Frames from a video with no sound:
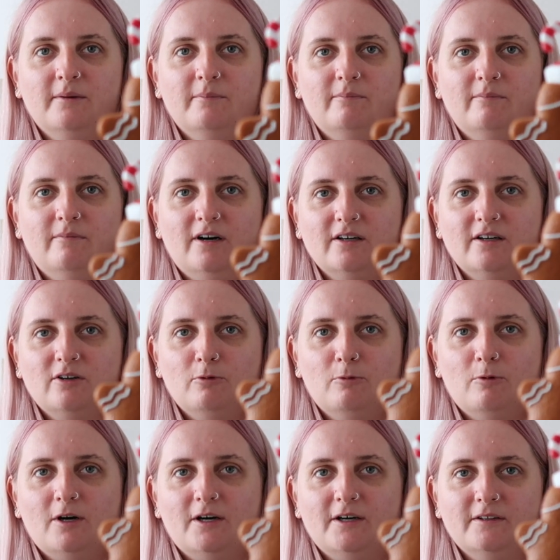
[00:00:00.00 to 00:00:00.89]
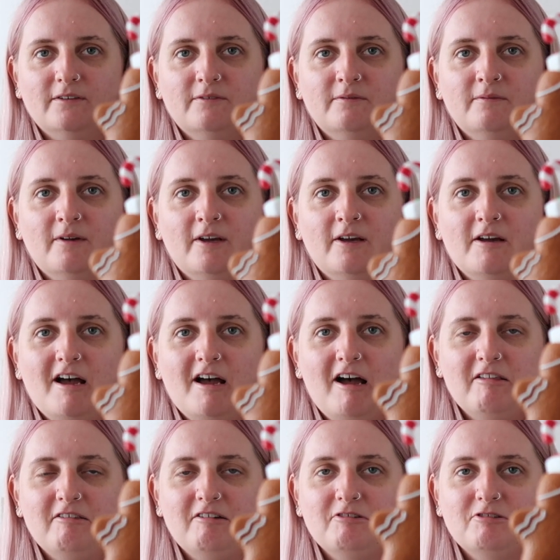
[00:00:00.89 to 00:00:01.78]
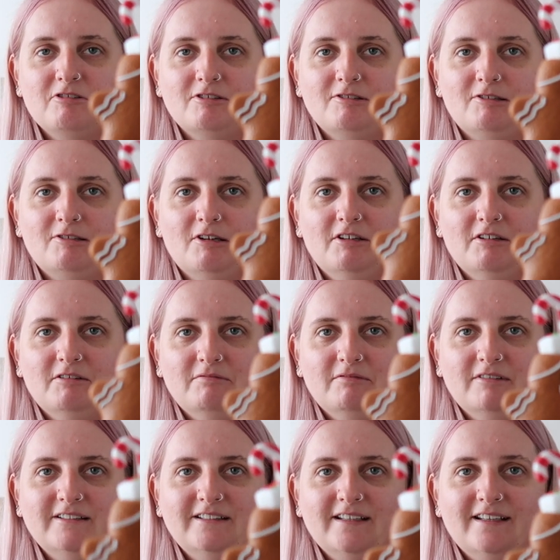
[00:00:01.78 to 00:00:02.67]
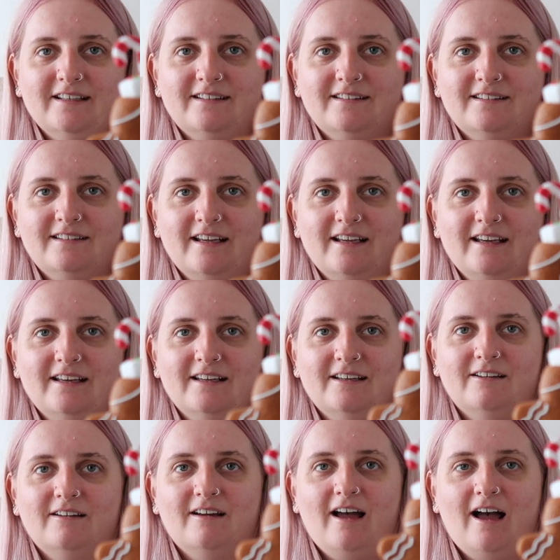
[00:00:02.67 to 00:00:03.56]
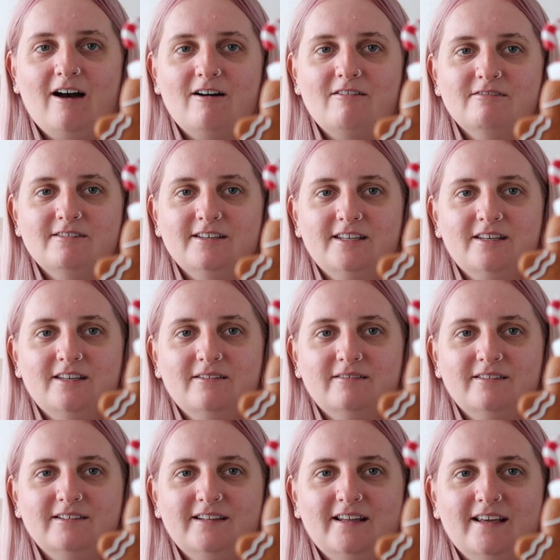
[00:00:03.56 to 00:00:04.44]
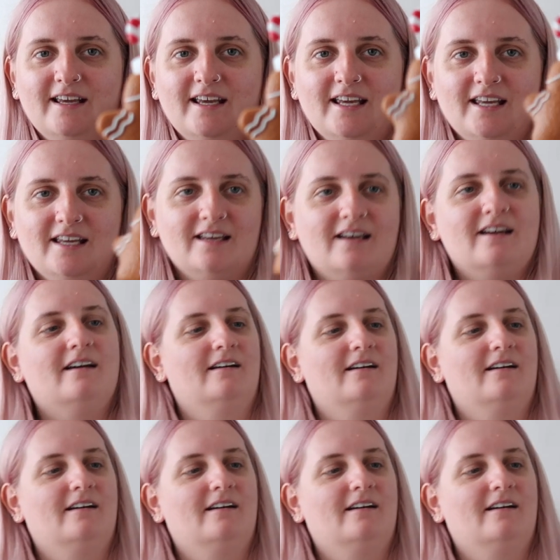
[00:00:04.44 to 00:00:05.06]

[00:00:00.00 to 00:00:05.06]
mug one, and I just couldn't resist it. How cute is he?